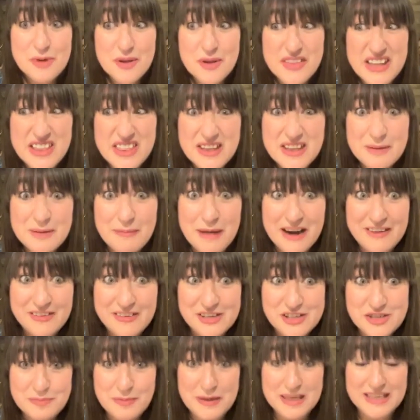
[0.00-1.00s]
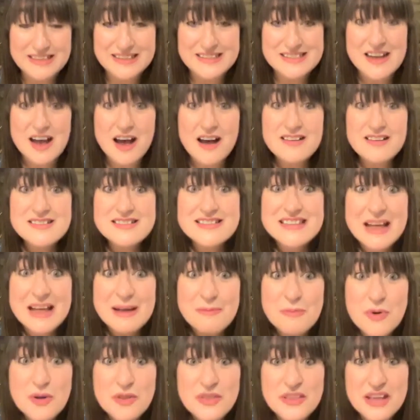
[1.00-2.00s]
what they think marriage means, ask
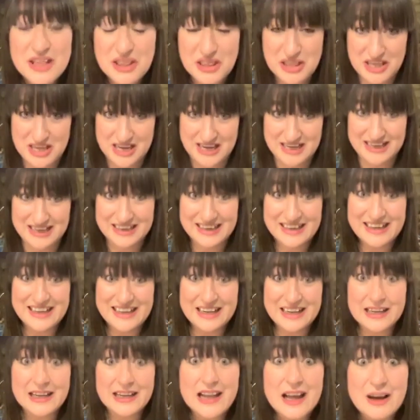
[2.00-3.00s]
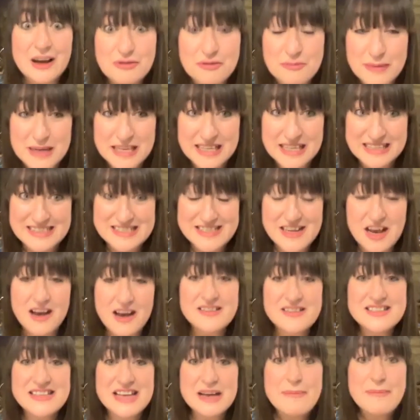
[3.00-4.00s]
them what they think love means,
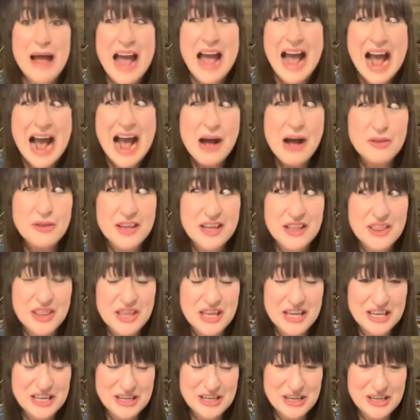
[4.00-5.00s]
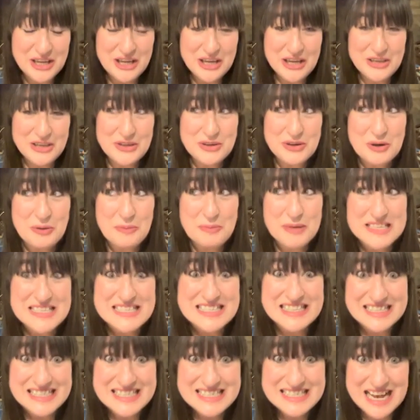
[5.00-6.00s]
ask them how they think you can be
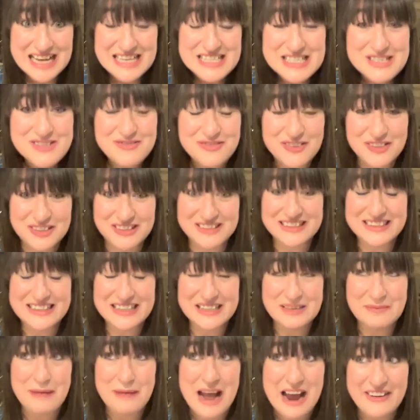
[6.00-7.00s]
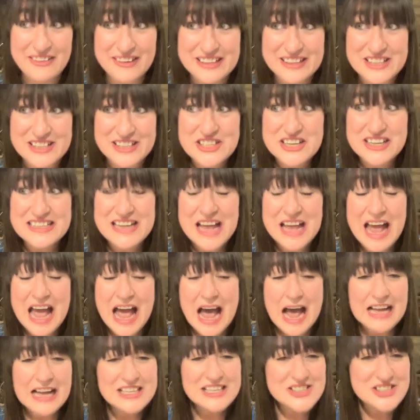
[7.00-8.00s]
successful in marriage, and
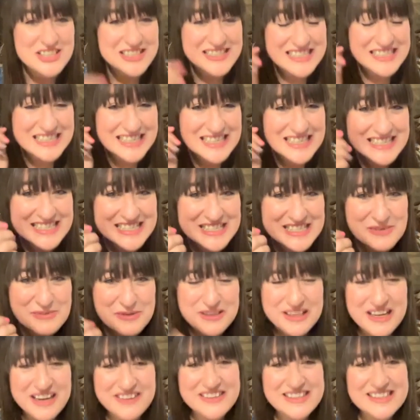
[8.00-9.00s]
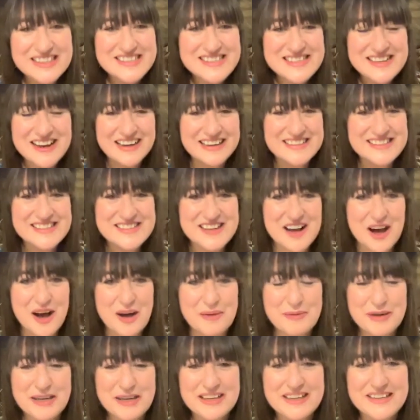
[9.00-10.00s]
just listen to what their insights are,
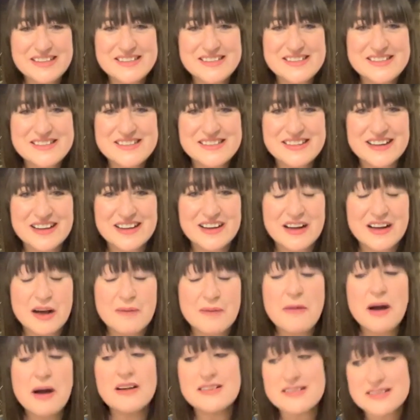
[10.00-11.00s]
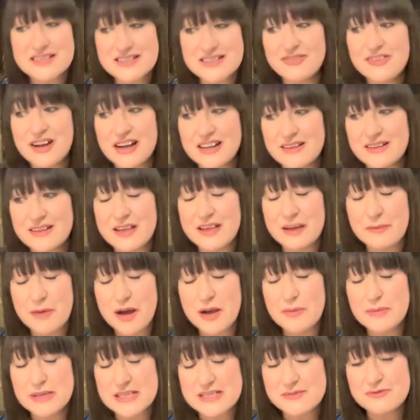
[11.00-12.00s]
because amongst the fact that there
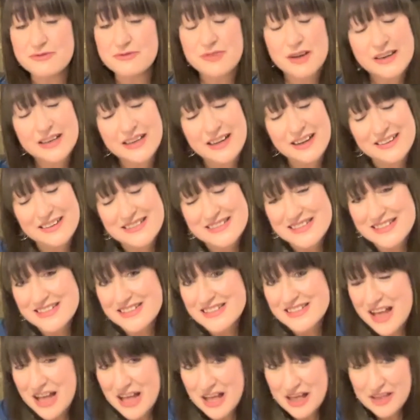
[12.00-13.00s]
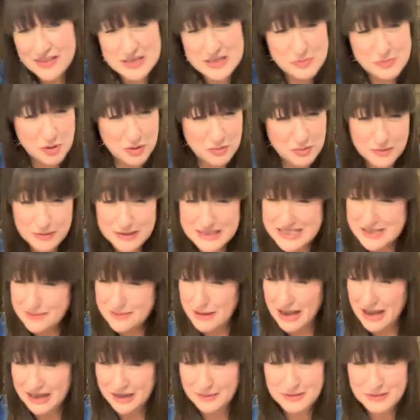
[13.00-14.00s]
might be some funny answers, there's probably some
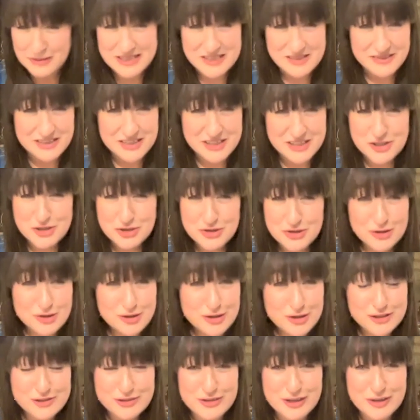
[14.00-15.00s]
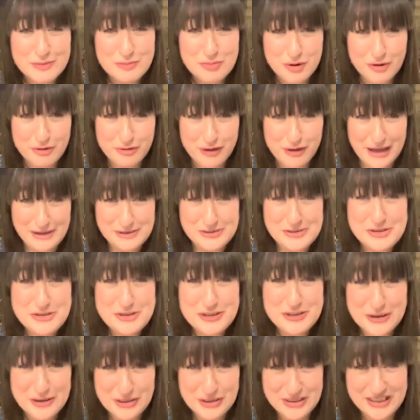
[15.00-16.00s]
elements of extraordinary, profound
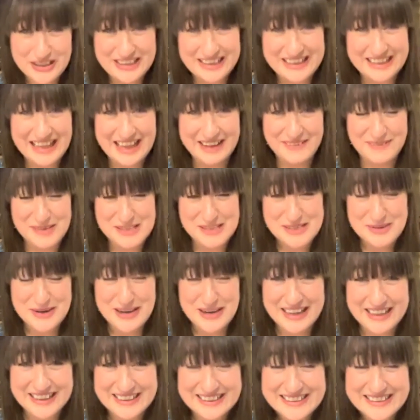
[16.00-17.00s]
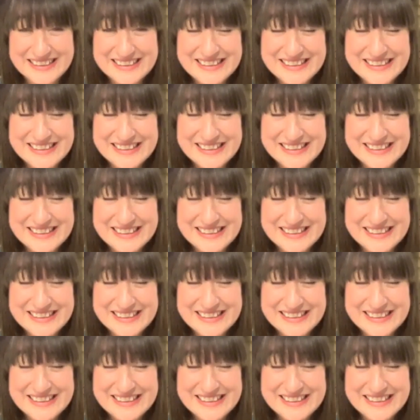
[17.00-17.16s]
truth in them as well.